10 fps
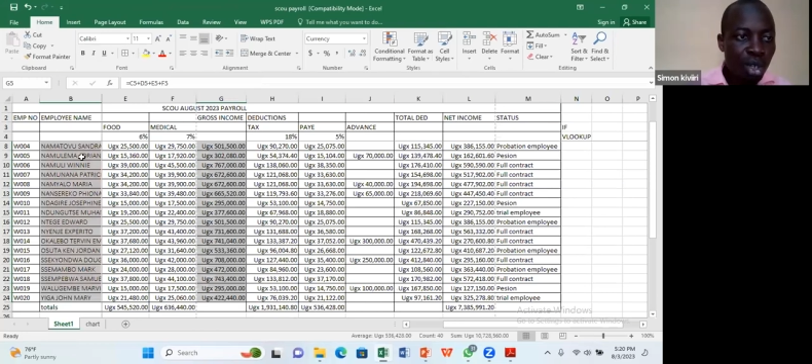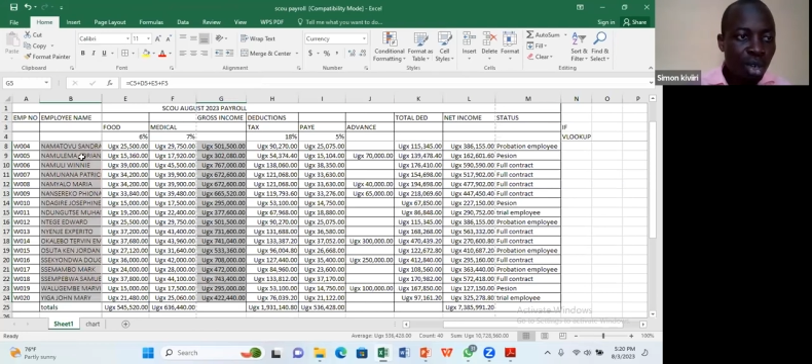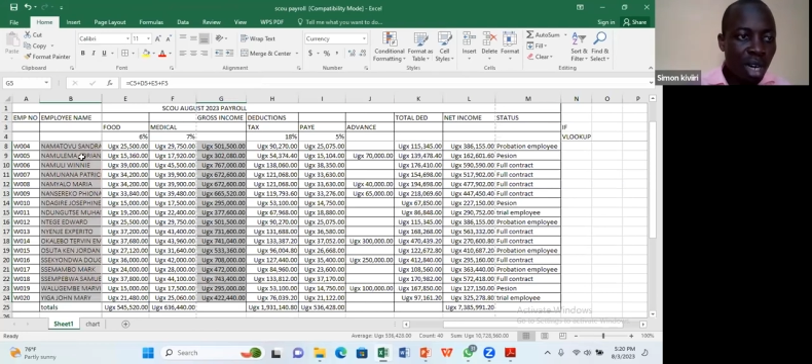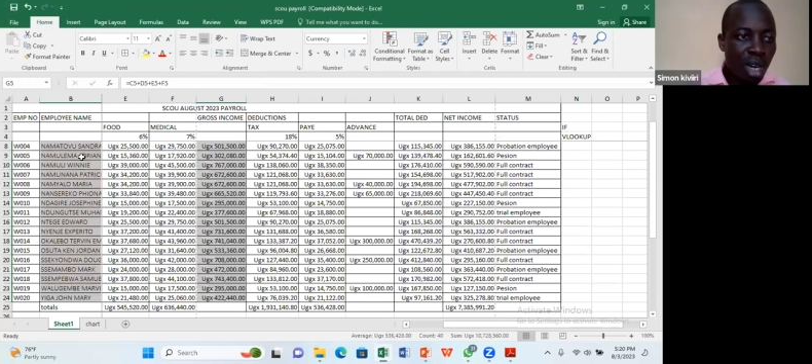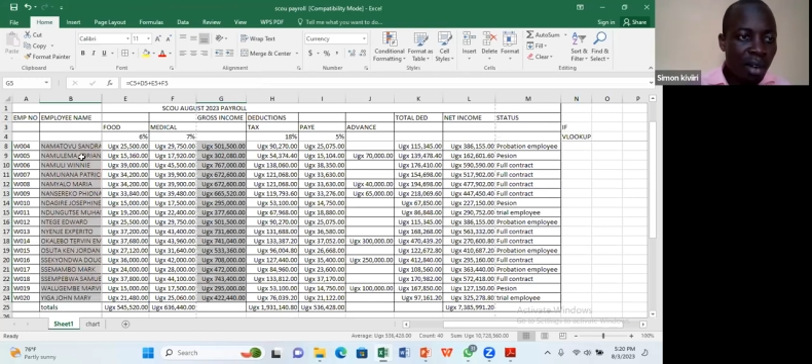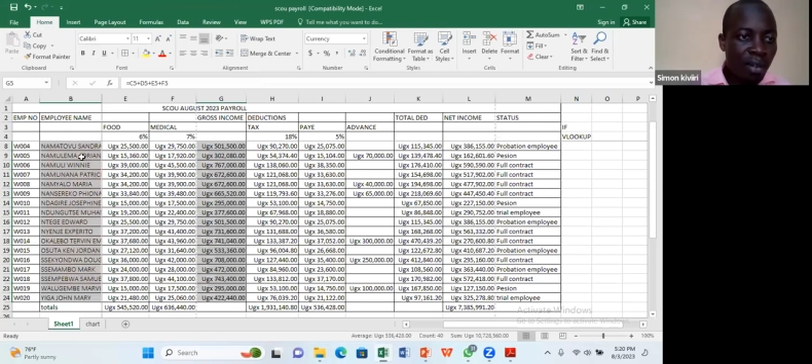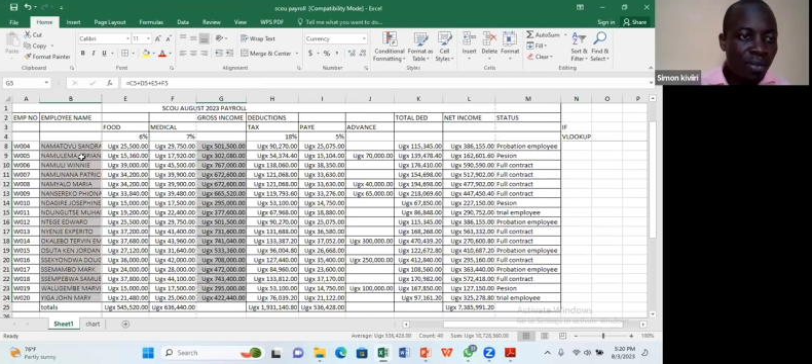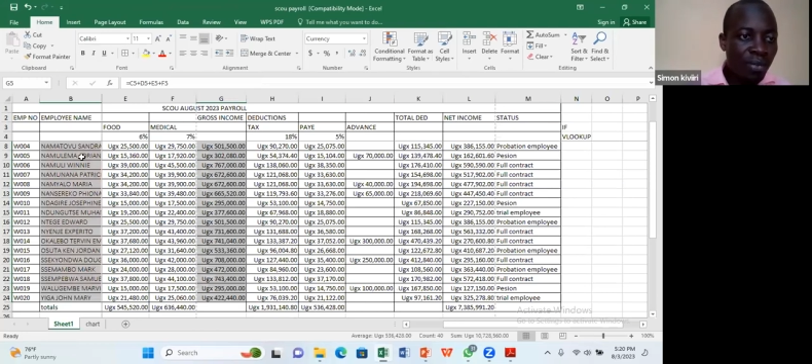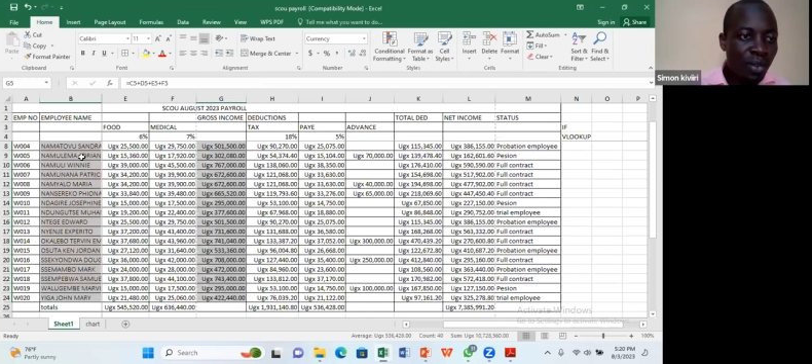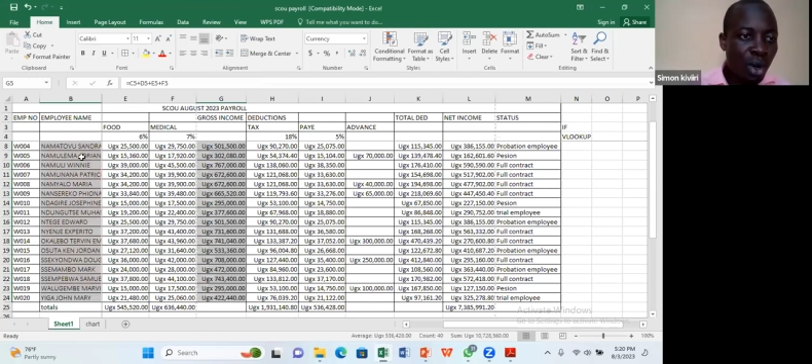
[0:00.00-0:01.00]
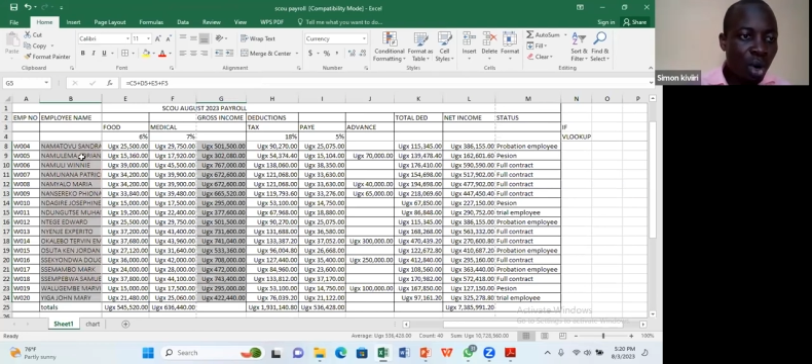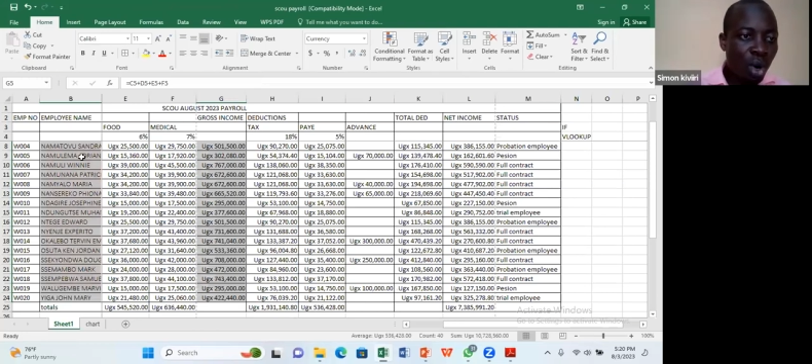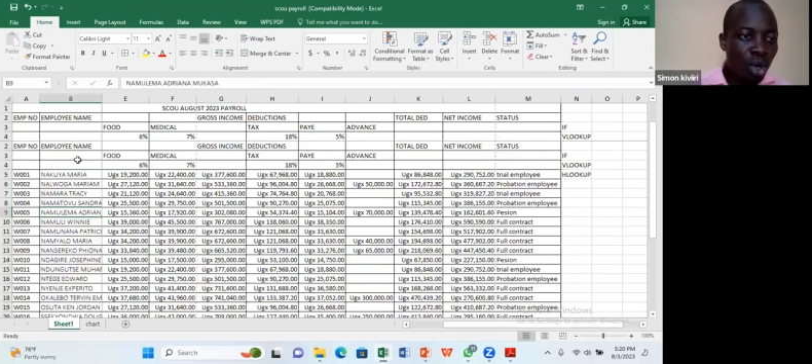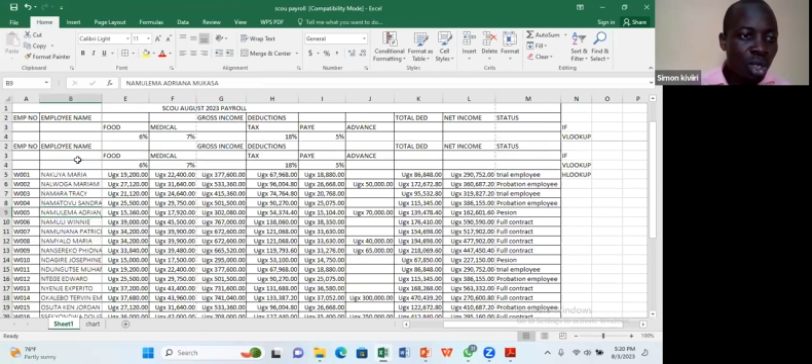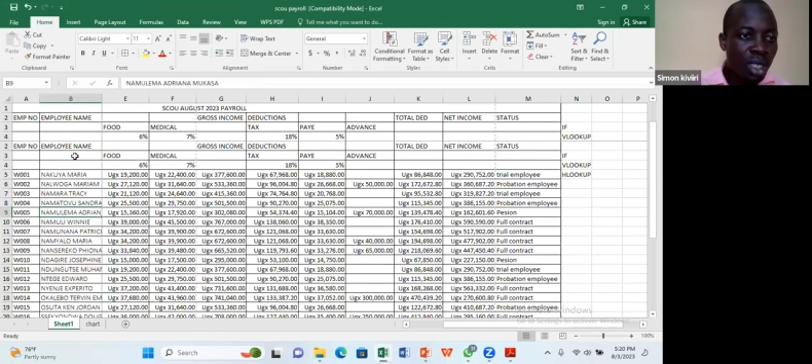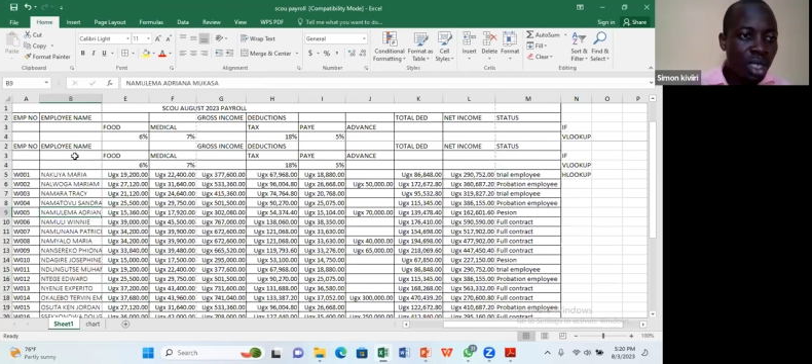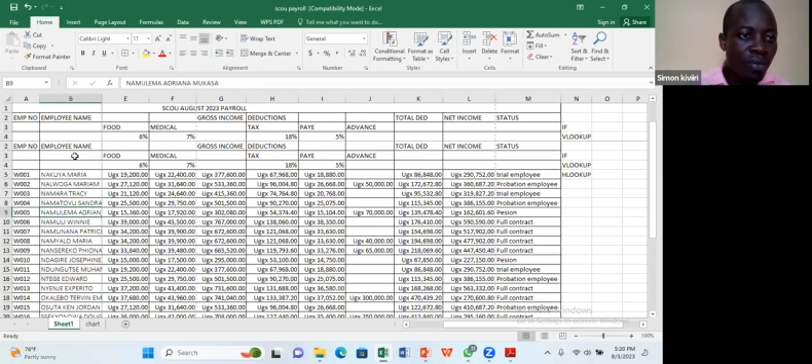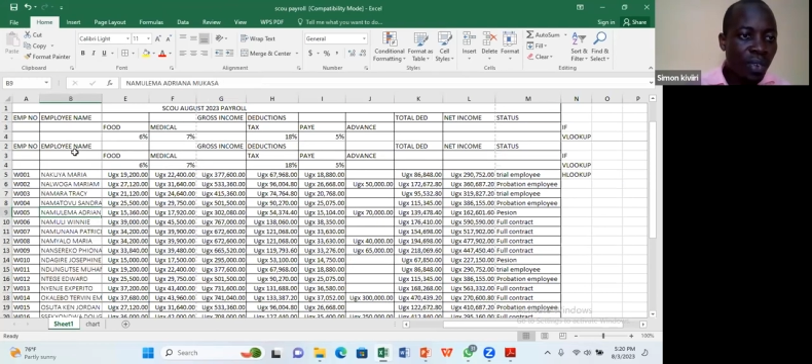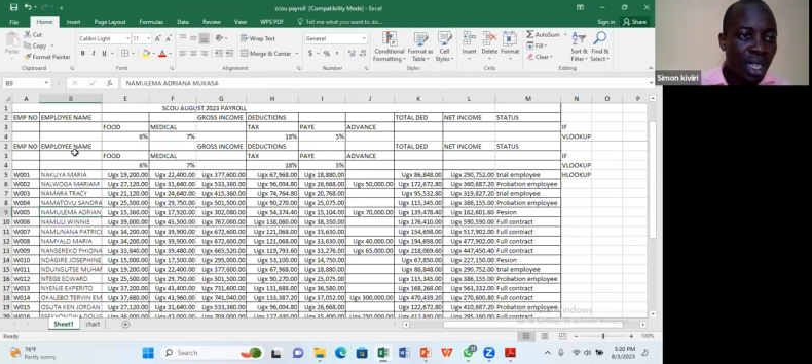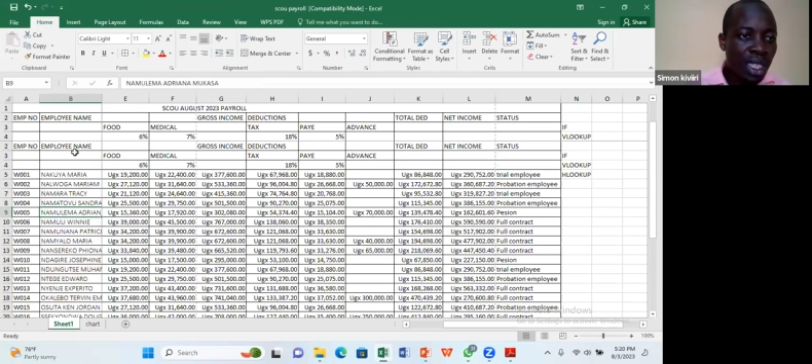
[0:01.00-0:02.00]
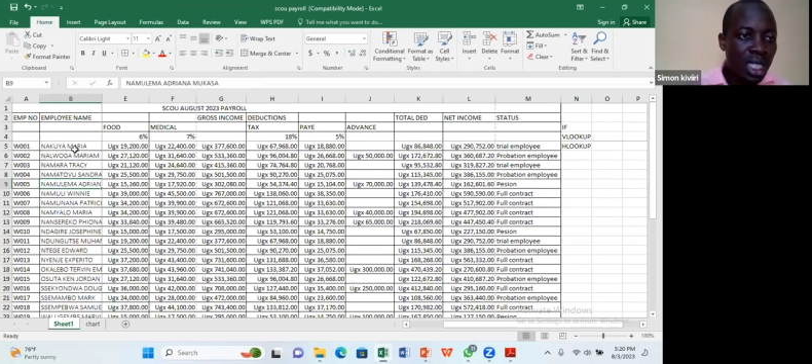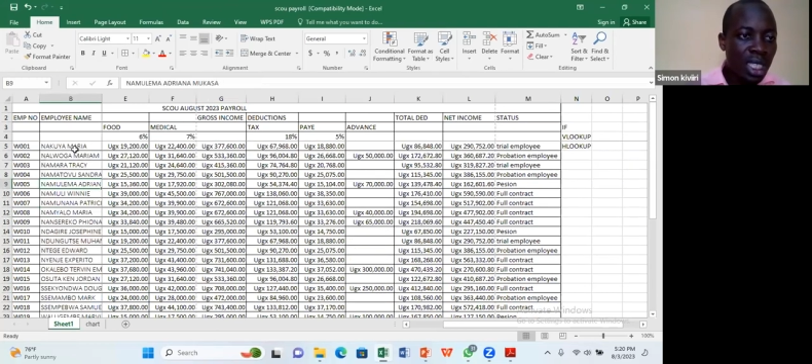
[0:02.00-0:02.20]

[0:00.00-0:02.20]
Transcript: to your graph, first